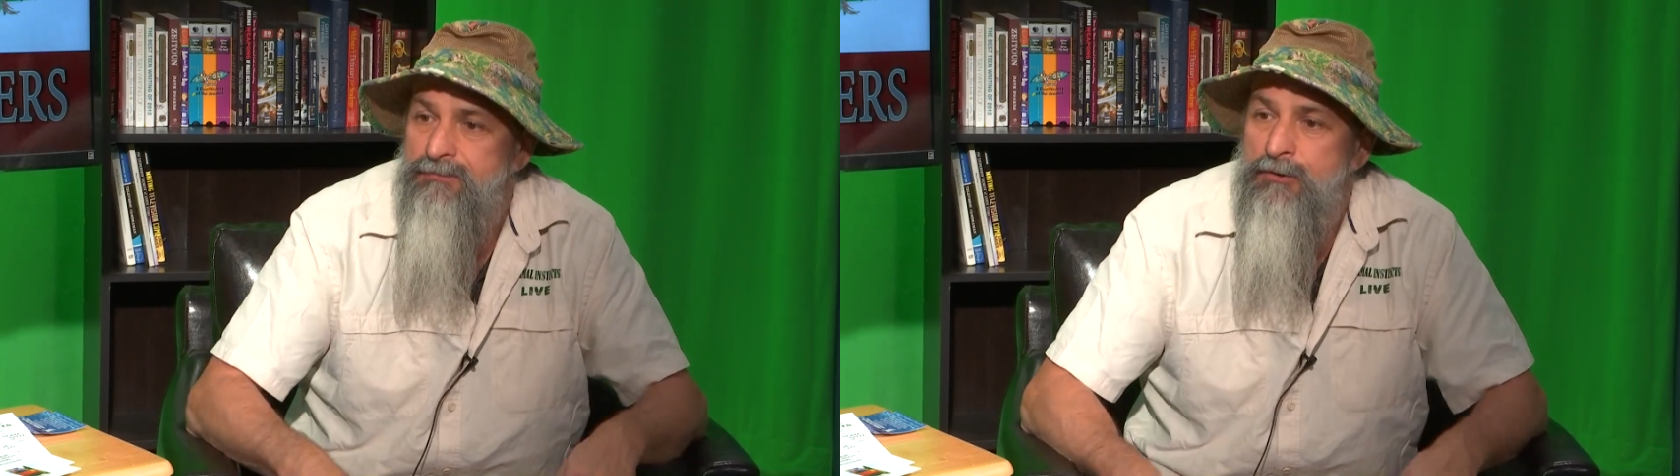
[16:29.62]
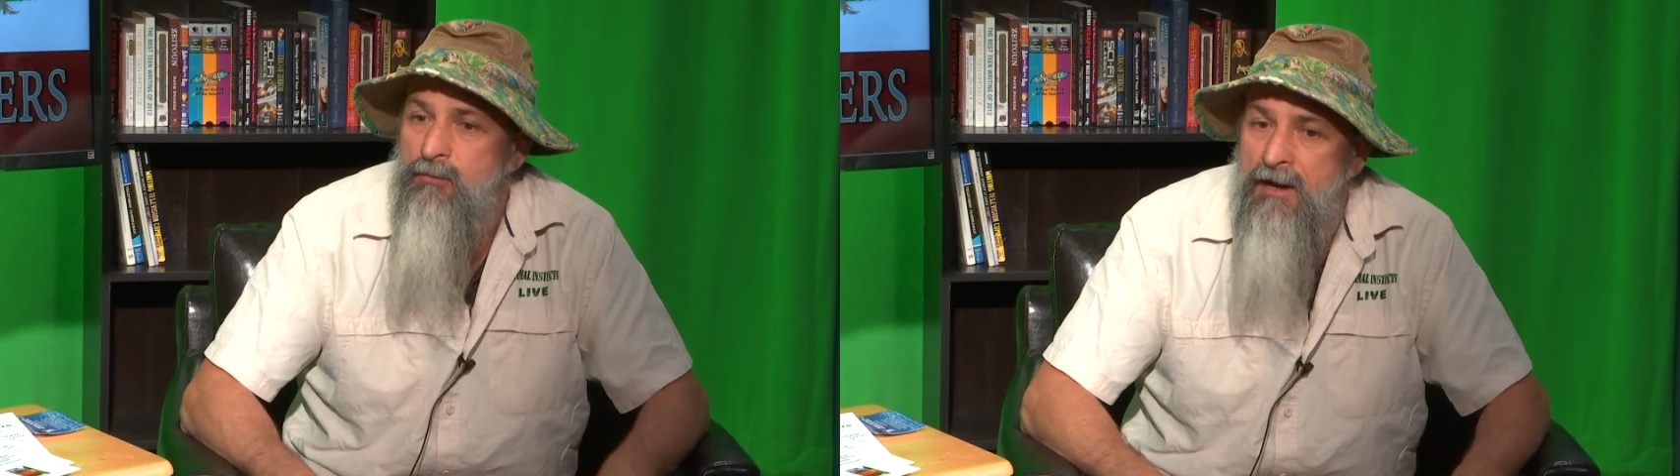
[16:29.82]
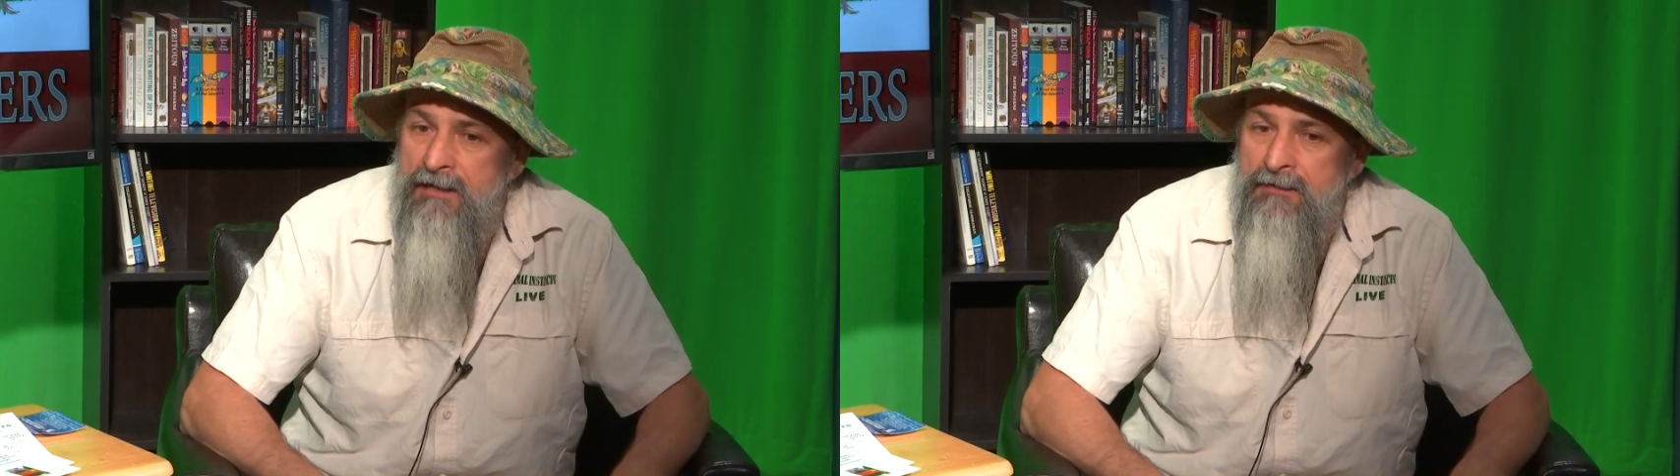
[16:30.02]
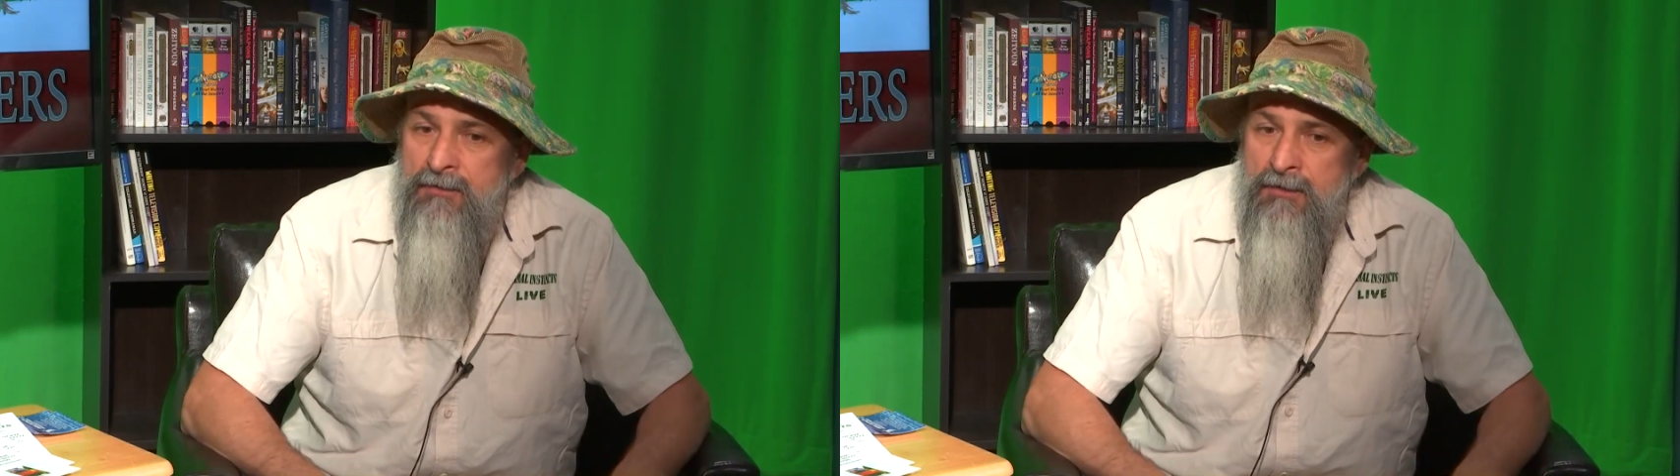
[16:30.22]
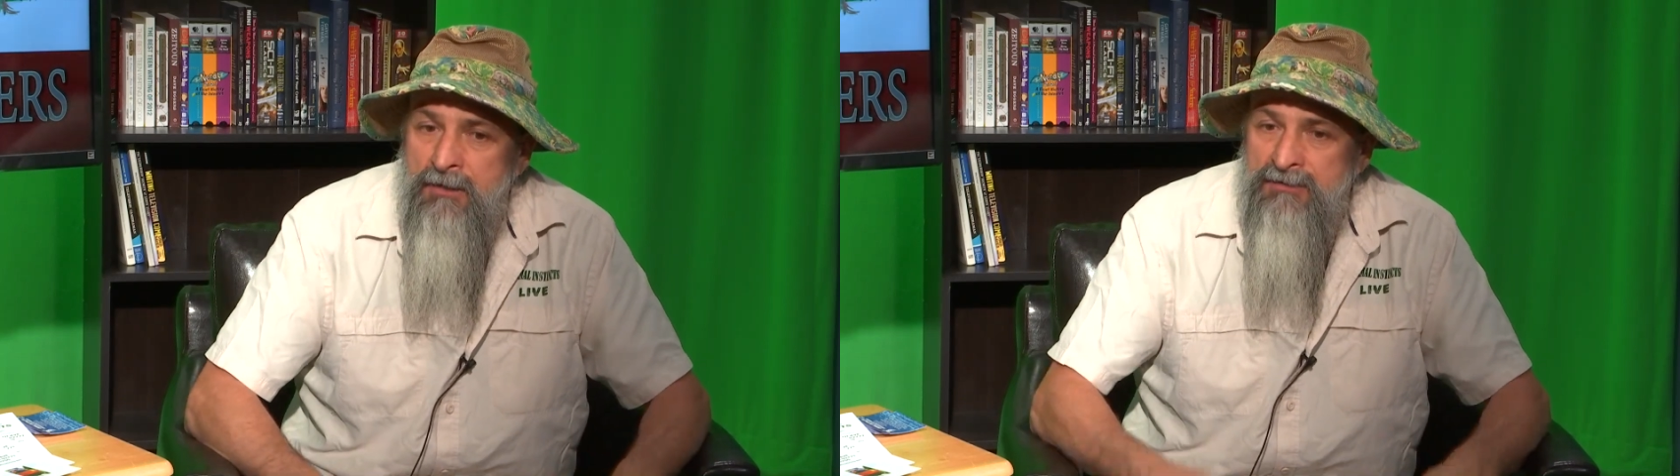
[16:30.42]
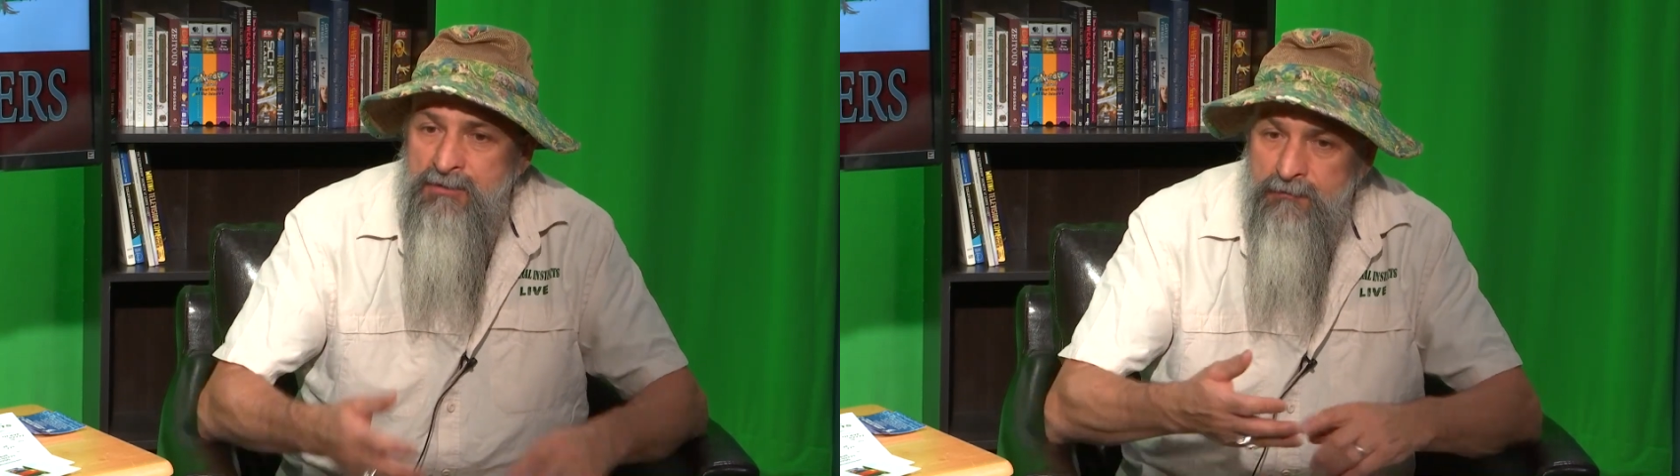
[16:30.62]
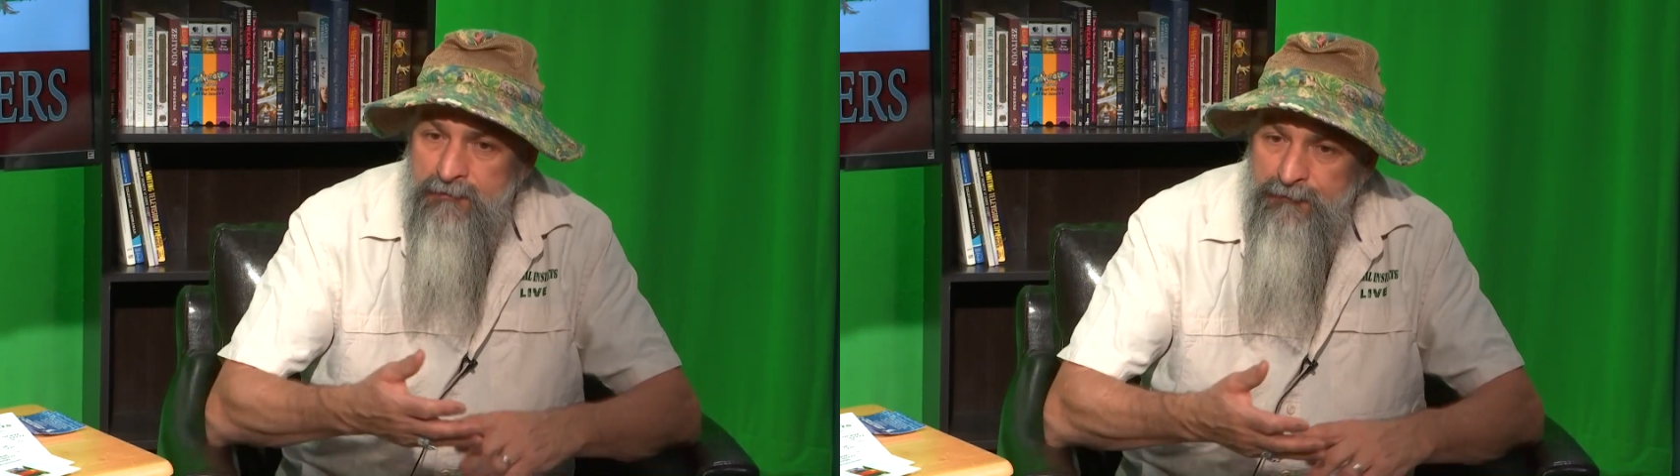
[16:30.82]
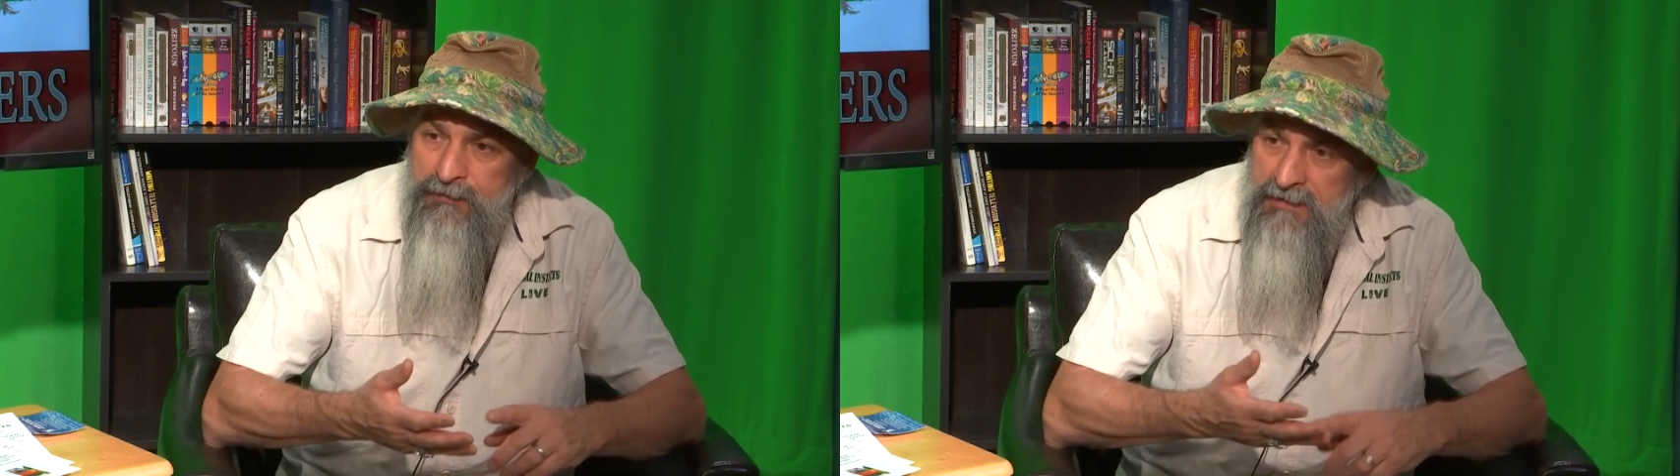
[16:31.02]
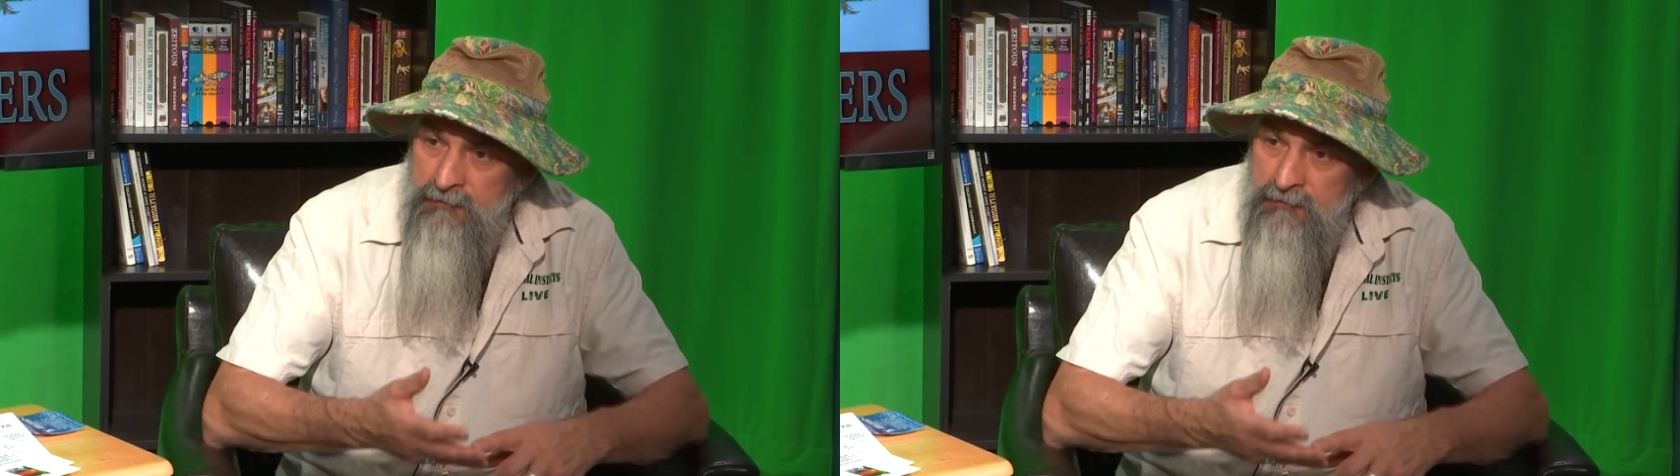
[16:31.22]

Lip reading: required to feed,